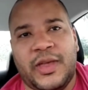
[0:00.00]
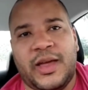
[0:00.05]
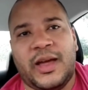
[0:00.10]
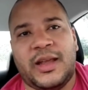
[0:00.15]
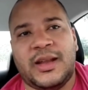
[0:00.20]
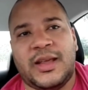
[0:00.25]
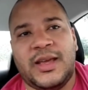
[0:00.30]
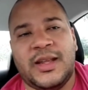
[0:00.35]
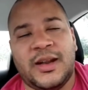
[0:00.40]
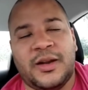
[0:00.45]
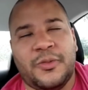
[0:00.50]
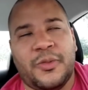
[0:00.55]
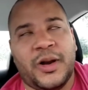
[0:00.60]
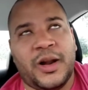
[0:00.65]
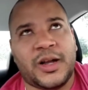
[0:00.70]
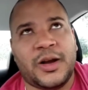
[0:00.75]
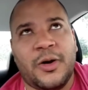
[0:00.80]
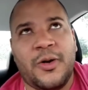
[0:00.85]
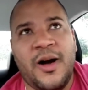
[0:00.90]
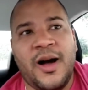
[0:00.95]
And so,
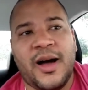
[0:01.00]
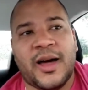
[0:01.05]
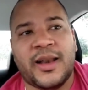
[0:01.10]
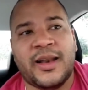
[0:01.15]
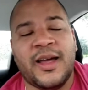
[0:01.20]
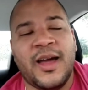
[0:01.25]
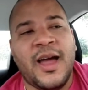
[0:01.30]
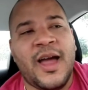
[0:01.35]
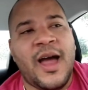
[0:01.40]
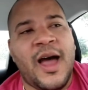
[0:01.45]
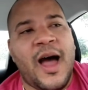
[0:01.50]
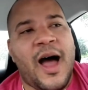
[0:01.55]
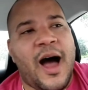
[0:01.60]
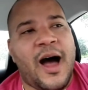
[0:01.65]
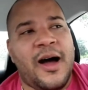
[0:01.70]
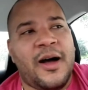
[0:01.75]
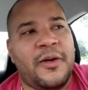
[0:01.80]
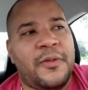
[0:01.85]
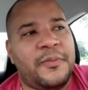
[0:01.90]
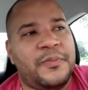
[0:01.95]
I guess the
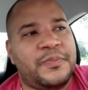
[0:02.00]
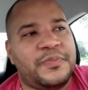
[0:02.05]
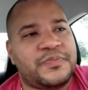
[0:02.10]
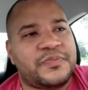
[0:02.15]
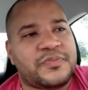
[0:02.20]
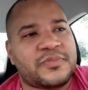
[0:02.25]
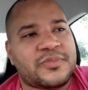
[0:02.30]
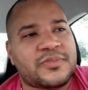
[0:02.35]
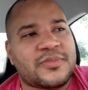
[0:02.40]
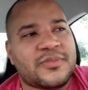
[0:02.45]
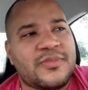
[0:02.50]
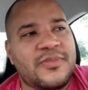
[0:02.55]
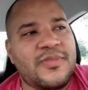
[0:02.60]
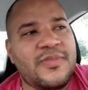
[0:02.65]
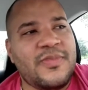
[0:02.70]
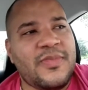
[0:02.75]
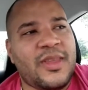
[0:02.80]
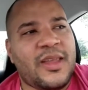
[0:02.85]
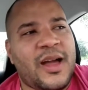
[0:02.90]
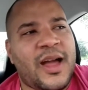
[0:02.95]
point of me
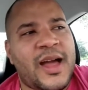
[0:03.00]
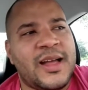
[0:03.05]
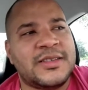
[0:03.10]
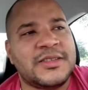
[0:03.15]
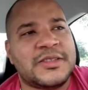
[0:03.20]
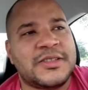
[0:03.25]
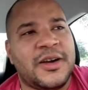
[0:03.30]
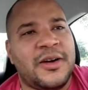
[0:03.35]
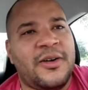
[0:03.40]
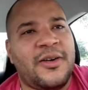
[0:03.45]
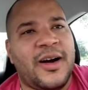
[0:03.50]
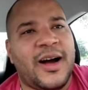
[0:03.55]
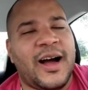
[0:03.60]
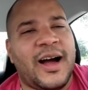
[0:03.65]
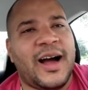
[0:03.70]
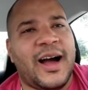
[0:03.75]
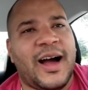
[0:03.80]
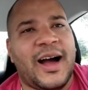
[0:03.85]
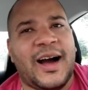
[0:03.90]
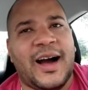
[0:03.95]
making this
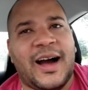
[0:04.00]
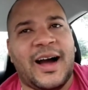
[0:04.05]
video